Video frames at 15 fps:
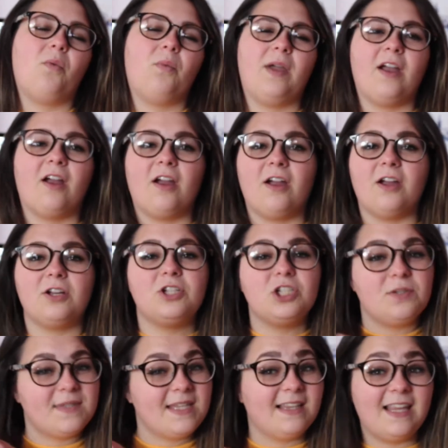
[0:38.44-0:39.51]
where
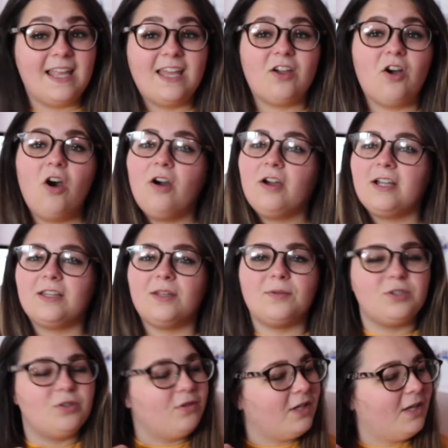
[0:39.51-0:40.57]
she was in Laycock and they were
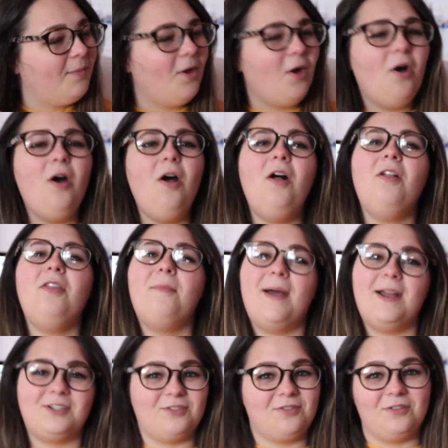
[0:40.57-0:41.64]
talking about all the
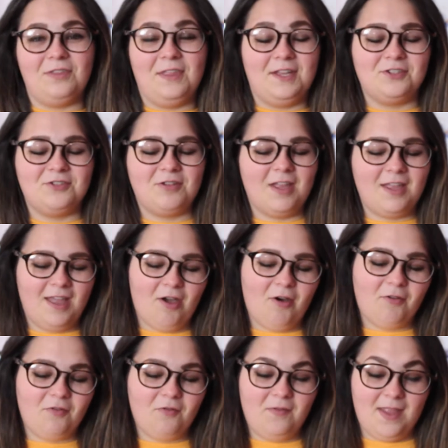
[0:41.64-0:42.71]
magical things you can get
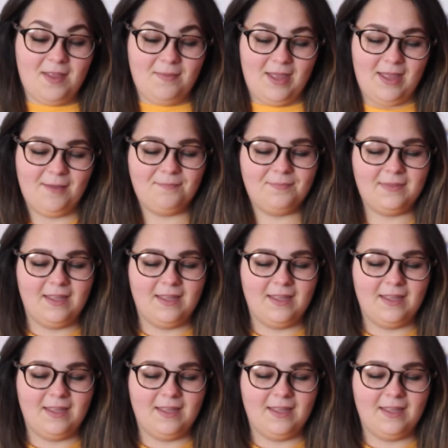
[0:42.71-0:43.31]
off of eBay.